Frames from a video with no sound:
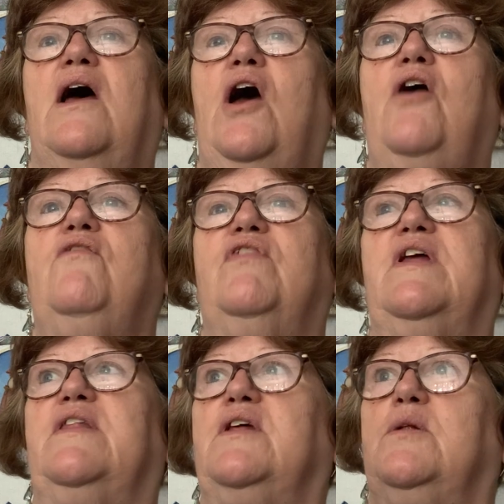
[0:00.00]

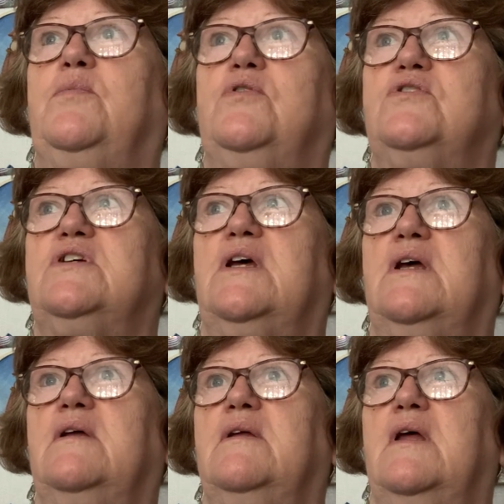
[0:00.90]
Hopefully they'll put a
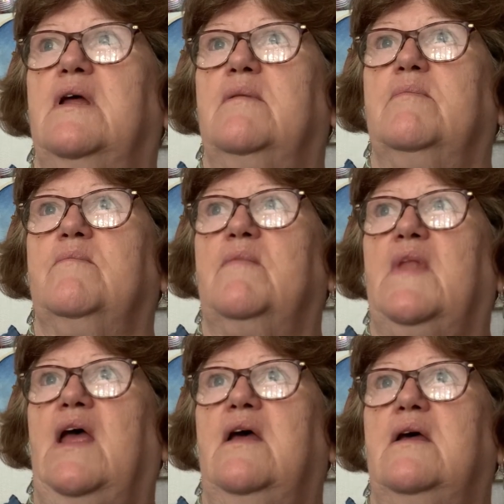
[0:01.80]

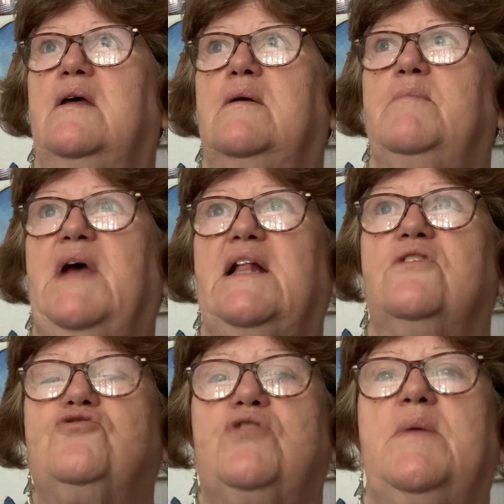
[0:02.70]
metal
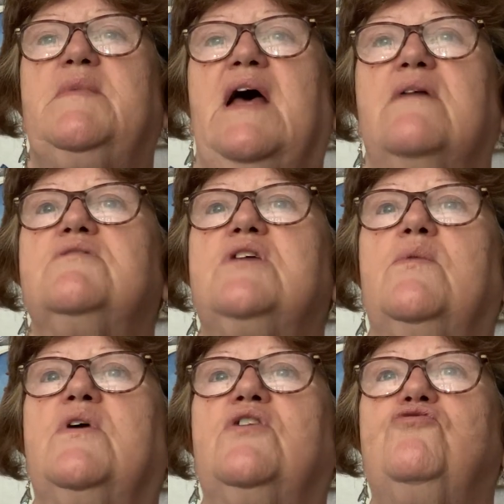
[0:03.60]
strip down so
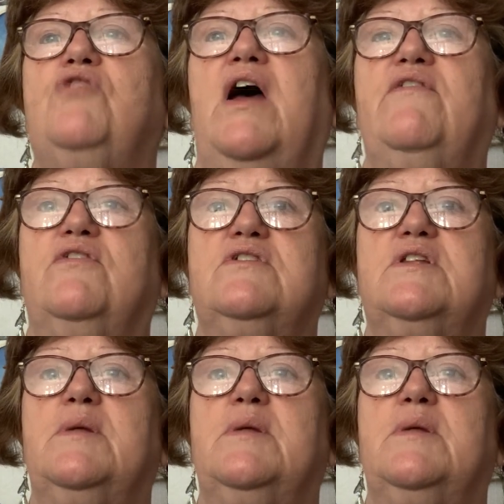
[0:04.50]
we can drive onto the